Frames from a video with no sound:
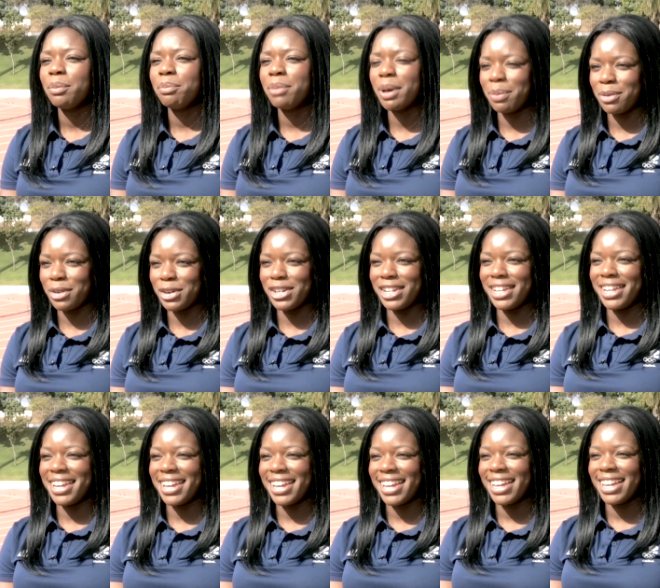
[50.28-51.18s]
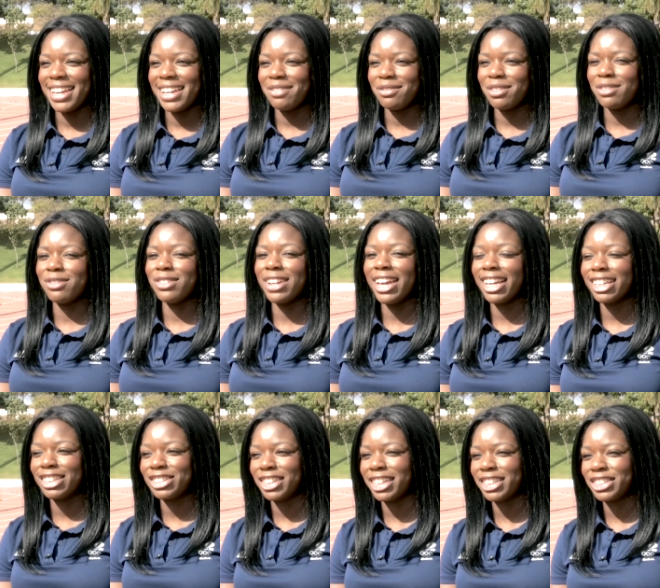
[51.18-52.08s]
Pepperoni,
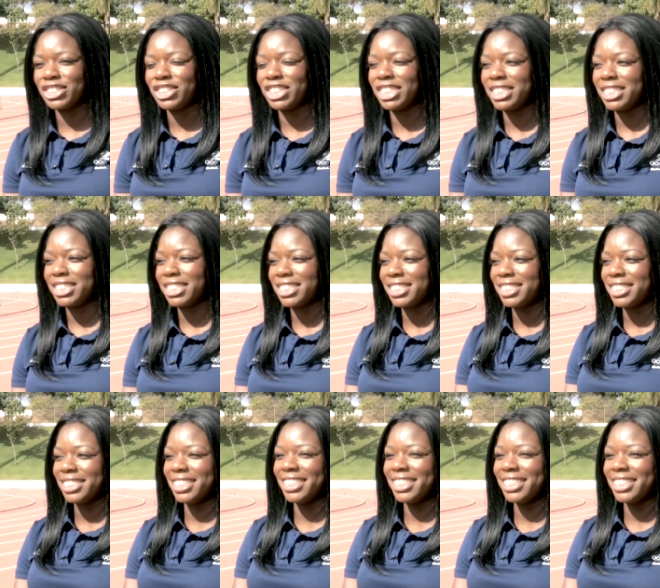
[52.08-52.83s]
extra extra cheese.